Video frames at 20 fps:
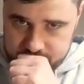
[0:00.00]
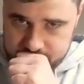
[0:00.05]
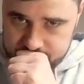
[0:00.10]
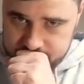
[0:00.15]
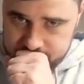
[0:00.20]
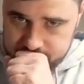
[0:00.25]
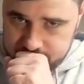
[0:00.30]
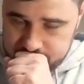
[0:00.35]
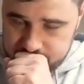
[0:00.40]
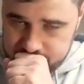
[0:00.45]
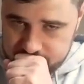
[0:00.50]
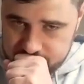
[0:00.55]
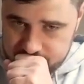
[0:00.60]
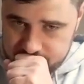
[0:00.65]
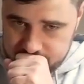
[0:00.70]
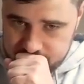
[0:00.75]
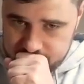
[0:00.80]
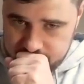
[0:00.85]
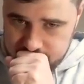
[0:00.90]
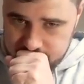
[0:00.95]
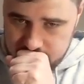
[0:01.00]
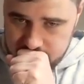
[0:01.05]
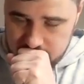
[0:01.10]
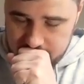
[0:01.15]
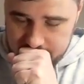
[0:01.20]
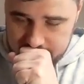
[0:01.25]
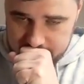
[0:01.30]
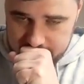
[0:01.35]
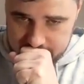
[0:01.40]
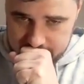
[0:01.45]

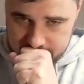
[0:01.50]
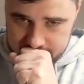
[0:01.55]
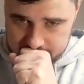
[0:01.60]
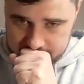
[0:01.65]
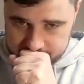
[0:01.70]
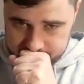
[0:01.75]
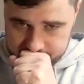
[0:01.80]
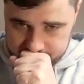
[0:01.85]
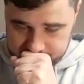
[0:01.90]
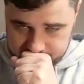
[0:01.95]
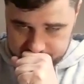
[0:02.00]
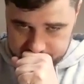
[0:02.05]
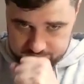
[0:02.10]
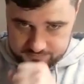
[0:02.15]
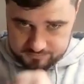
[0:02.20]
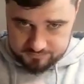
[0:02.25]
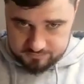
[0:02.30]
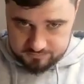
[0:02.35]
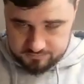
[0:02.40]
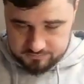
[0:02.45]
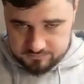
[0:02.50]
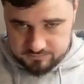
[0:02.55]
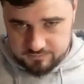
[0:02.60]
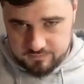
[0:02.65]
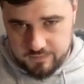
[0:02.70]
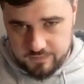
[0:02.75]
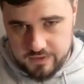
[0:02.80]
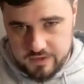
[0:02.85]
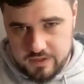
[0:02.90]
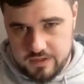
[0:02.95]

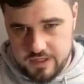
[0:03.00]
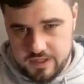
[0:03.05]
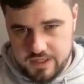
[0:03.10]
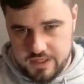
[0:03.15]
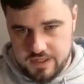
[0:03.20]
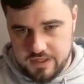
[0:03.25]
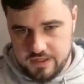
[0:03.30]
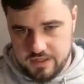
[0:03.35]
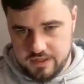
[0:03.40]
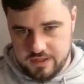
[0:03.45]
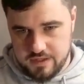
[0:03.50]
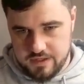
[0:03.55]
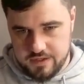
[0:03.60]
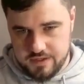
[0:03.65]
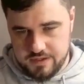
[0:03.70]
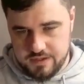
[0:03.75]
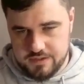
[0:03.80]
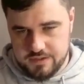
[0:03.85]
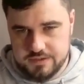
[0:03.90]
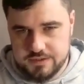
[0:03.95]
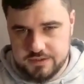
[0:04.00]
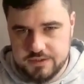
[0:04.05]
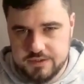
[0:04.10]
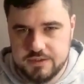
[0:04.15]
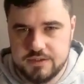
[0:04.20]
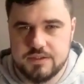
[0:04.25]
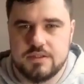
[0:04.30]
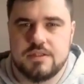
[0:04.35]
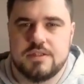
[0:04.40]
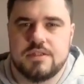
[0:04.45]

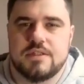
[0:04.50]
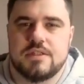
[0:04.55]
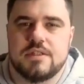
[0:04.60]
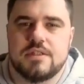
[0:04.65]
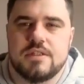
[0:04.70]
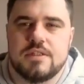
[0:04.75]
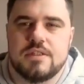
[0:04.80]
No words are spoken by the person on screen.